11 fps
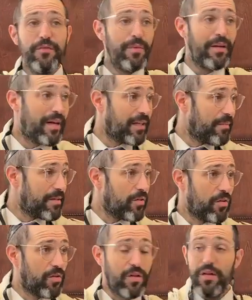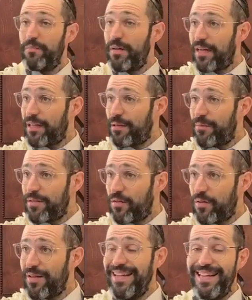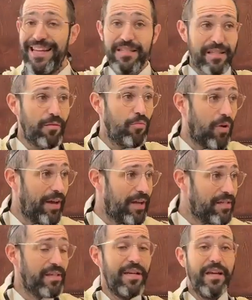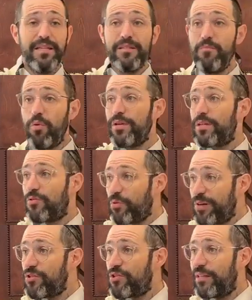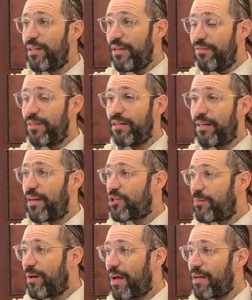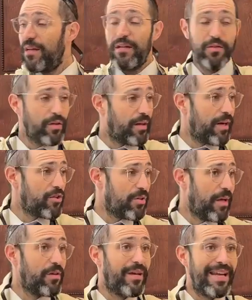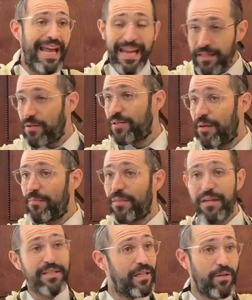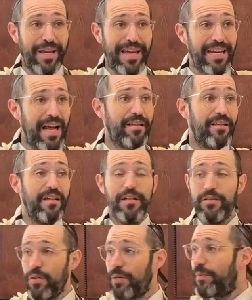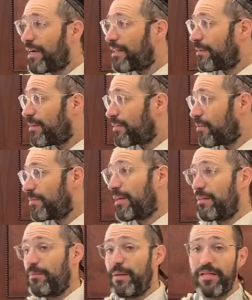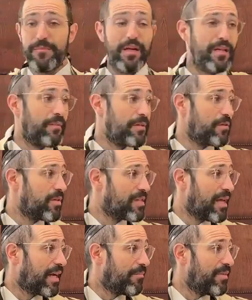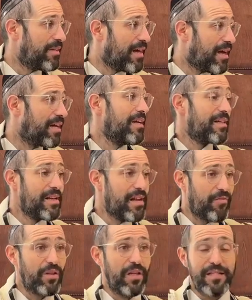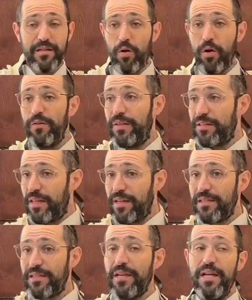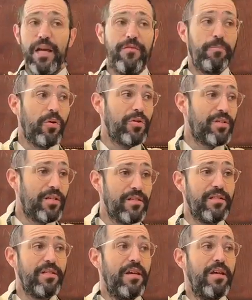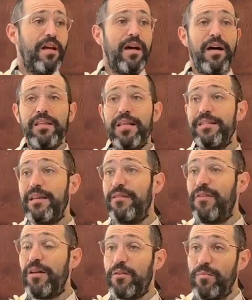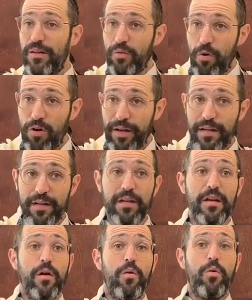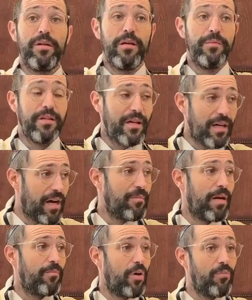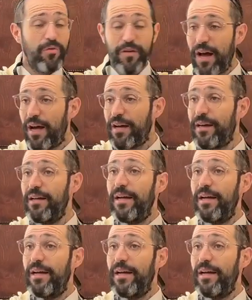even Birkat Hamazon, Birkat Hamazon, in some ways, is more stringent even than Kriyat Shema. During Kriyat Shema, you can answer some things that you cannot during Birkat Hamazon, because Birkat Hamazon is like Amidah. Nevertheless, in all of these things, if a person's, let's say, father or mother walk in, or Talmid Chacham, Rabbah Muvhak,